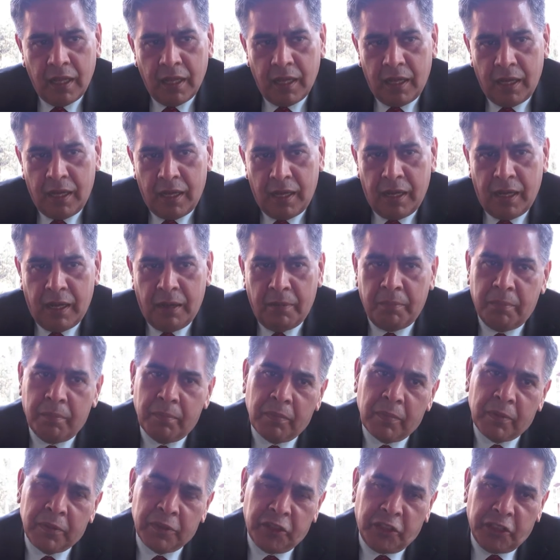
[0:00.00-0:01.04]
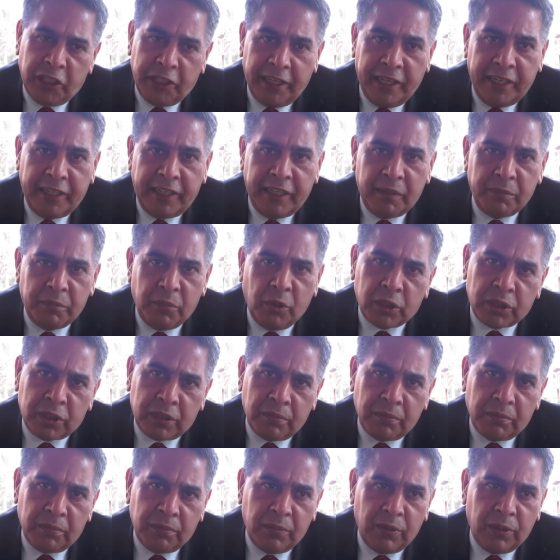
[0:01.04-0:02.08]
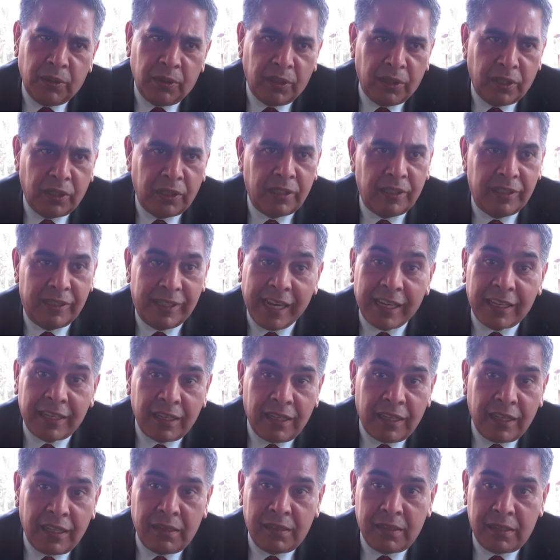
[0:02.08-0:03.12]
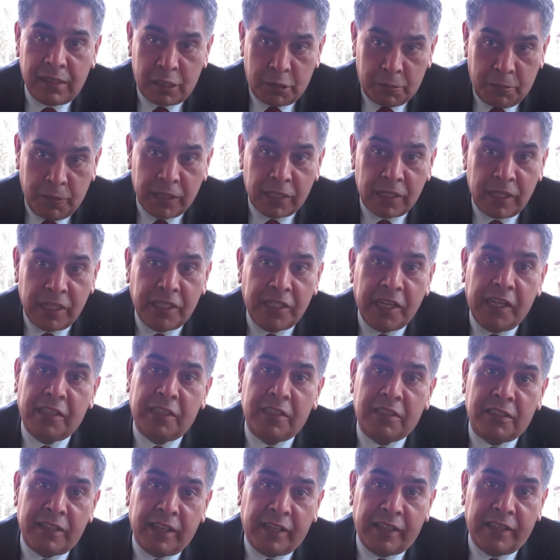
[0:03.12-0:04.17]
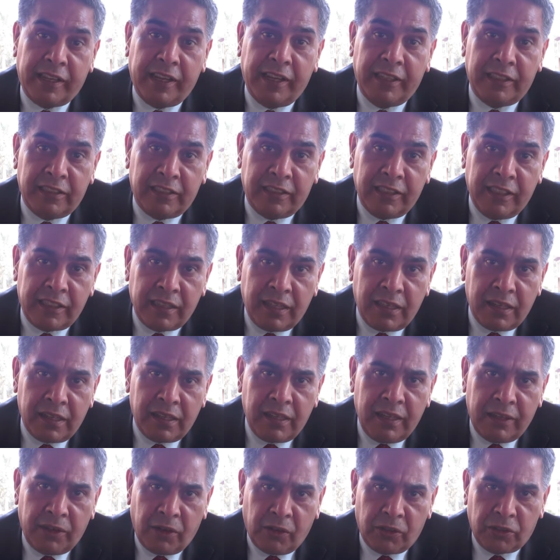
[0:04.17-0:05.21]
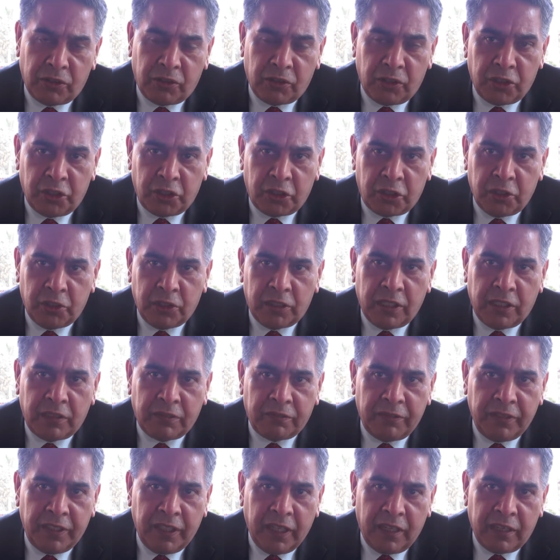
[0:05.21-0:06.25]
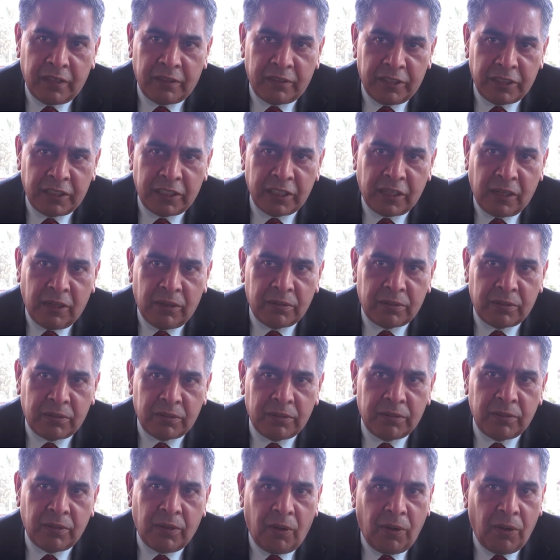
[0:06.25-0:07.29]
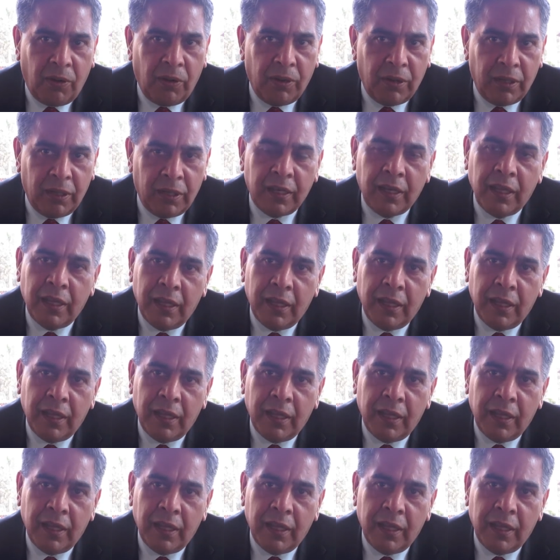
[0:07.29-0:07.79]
um, generating more, more data, especially gender segregated data, in order to ensure that we are reaching out to all,